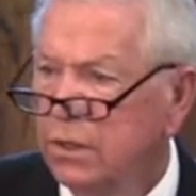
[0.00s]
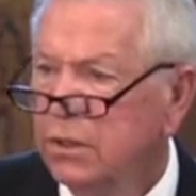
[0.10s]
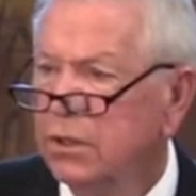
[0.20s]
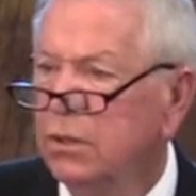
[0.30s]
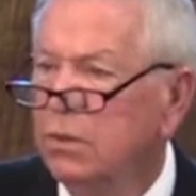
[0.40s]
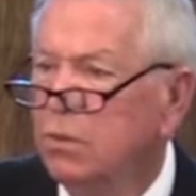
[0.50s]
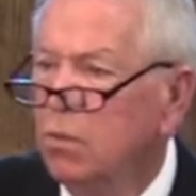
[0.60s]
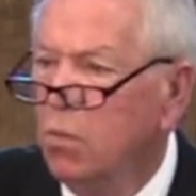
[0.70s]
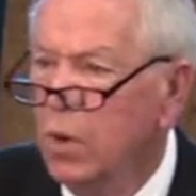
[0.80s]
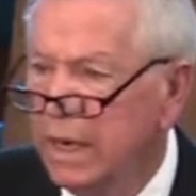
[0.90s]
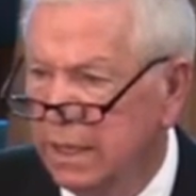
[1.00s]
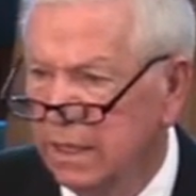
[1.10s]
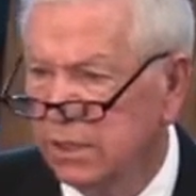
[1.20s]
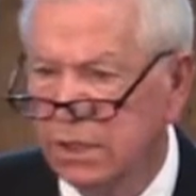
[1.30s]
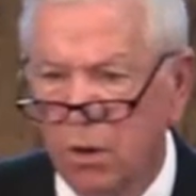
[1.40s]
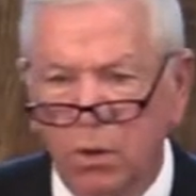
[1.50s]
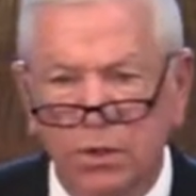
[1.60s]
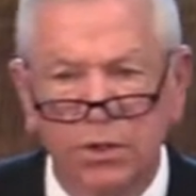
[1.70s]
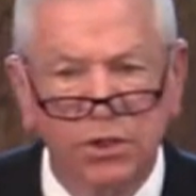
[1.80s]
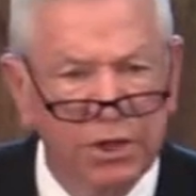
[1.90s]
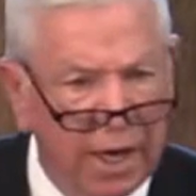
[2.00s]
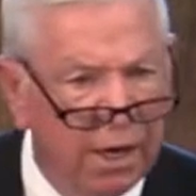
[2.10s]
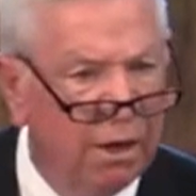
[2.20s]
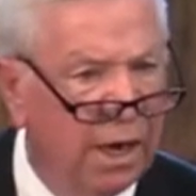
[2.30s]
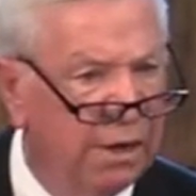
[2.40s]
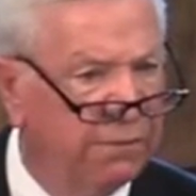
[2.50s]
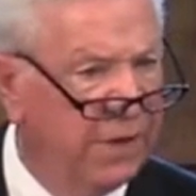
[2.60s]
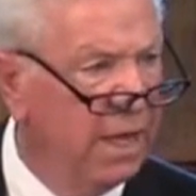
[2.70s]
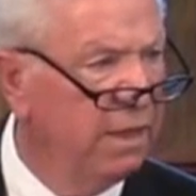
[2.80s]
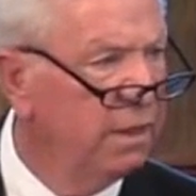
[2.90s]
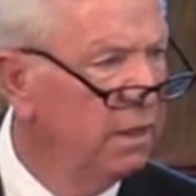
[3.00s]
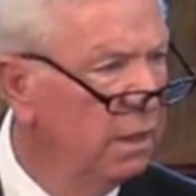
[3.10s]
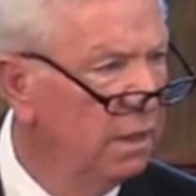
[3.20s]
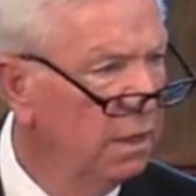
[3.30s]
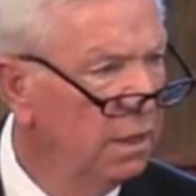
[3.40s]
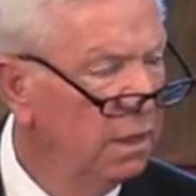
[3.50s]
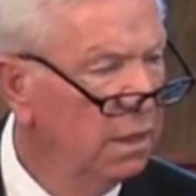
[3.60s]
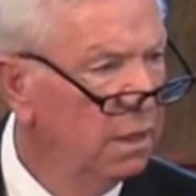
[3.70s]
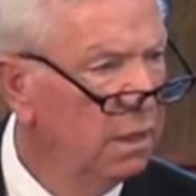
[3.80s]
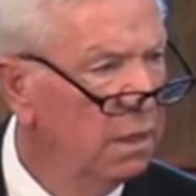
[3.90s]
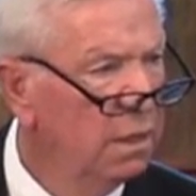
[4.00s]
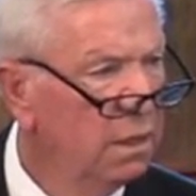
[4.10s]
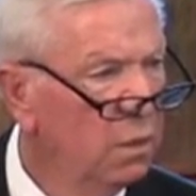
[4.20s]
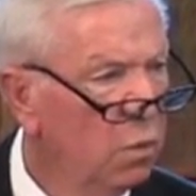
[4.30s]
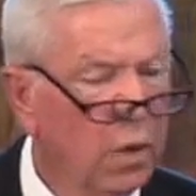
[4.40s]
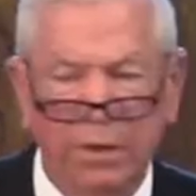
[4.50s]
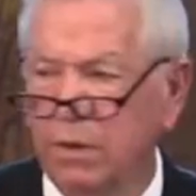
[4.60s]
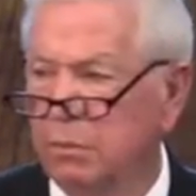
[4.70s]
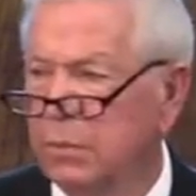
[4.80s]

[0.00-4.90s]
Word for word: to witness or to share our faith, whether it